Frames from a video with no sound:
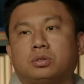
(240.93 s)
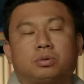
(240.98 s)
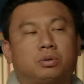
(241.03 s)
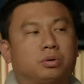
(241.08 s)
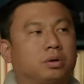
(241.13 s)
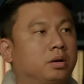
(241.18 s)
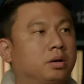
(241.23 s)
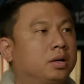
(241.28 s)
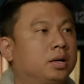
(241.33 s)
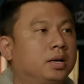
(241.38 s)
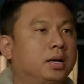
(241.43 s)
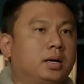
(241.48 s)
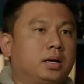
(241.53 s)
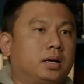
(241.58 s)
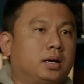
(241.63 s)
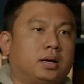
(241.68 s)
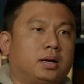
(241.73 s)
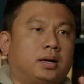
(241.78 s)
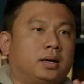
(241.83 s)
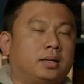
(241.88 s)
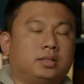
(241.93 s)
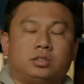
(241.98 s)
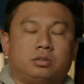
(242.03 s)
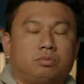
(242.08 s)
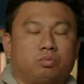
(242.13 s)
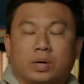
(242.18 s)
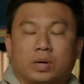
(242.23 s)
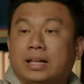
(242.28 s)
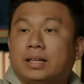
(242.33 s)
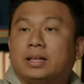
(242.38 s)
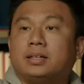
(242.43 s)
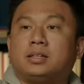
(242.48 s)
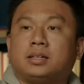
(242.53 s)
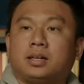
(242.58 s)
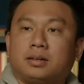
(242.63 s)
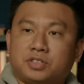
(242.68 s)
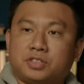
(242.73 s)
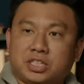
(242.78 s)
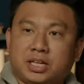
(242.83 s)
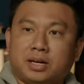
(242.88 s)
or uh,
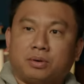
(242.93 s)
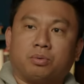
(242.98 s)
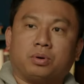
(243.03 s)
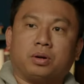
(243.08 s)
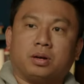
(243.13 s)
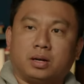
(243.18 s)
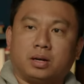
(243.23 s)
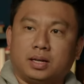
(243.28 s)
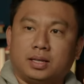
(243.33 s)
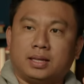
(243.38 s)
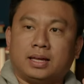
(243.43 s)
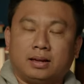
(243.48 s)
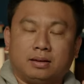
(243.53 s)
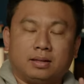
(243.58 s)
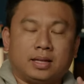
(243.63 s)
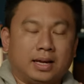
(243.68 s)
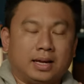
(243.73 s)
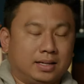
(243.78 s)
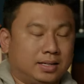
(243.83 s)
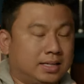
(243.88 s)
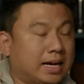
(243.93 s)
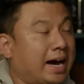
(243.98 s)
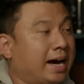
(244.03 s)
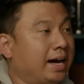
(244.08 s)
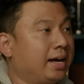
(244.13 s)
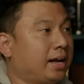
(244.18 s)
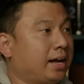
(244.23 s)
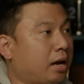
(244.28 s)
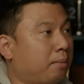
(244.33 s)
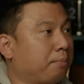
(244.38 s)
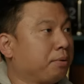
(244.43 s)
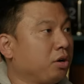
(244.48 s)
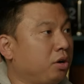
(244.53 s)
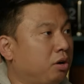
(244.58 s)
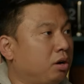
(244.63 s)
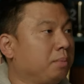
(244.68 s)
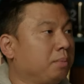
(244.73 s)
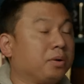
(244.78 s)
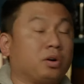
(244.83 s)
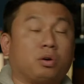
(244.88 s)
relatives that were that that died at Pearl
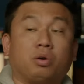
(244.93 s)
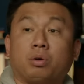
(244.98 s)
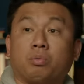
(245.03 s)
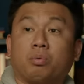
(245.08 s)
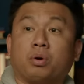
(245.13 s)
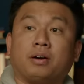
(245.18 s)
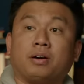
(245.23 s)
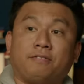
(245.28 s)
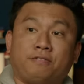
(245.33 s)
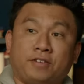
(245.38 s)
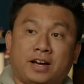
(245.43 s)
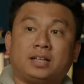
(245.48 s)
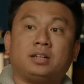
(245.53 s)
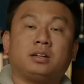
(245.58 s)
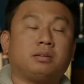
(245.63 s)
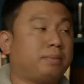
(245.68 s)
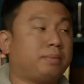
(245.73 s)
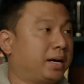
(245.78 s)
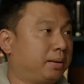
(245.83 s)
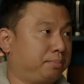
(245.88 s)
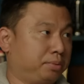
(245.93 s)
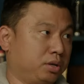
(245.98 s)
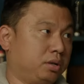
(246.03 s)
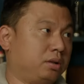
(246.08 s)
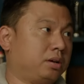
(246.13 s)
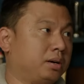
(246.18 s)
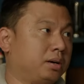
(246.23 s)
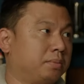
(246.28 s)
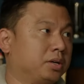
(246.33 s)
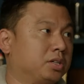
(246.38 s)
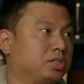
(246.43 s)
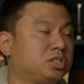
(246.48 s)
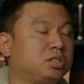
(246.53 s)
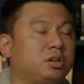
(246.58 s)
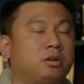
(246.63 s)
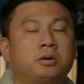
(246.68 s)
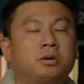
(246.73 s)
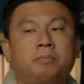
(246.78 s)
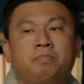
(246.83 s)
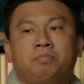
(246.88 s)
Harbor or were affected by Pearl Harbor.
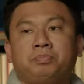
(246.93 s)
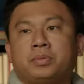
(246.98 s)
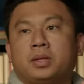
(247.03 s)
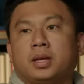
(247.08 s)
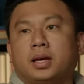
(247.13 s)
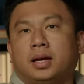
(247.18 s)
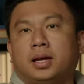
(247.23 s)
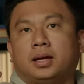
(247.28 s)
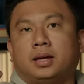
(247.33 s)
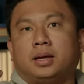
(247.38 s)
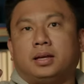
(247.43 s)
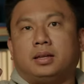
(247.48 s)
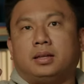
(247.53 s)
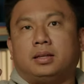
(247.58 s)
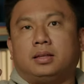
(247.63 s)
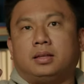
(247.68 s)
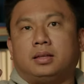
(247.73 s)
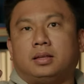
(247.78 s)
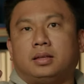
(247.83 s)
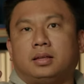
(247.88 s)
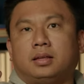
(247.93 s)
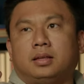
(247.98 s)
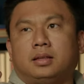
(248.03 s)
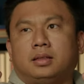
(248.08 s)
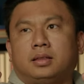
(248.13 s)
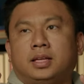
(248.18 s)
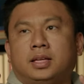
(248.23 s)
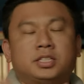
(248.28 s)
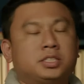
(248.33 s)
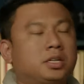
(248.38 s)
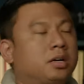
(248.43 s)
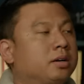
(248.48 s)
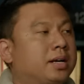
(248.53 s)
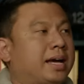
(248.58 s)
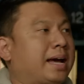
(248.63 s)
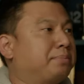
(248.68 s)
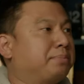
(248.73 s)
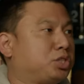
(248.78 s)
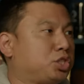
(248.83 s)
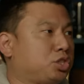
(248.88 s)
So it, these aren't
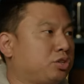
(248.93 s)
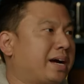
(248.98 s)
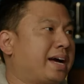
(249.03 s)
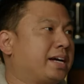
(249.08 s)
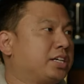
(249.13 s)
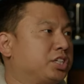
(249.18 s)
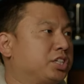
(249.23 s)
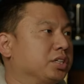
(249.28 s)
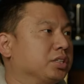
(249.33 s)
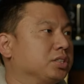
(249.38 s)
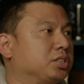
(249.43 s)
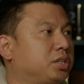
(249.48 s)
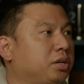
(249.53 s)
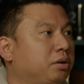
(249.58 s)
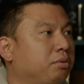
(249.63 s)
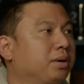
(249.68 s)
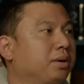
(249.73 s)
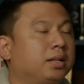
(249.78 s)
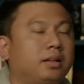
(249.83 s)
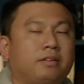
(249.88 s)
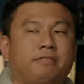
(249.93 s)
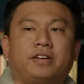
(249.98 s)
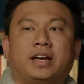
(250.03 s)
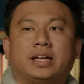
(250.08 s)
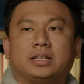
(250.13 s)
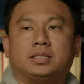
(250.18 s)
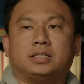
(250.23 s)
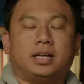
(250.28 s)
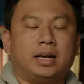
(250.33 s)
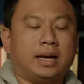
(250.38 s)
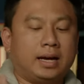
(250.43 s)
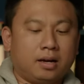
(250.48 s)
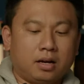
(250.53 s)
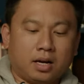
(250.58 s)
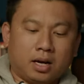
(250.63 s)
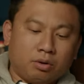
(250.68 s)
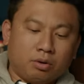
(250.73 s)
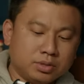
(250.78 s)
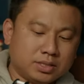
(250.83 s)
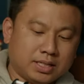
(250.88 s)
abstractions; they're real events. And I
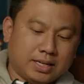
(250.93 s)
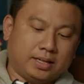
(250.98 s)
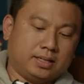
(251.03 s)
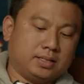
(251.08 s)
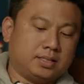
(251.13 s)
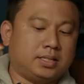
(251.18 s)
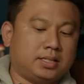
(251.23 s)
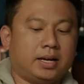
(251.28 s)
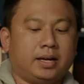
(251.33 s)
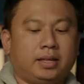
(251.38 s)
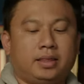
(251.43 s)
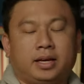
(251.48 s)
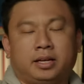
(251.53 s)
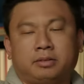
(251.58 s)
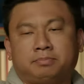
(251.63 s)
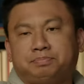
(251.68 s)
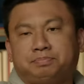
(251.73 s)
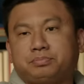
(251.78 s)
always like to say that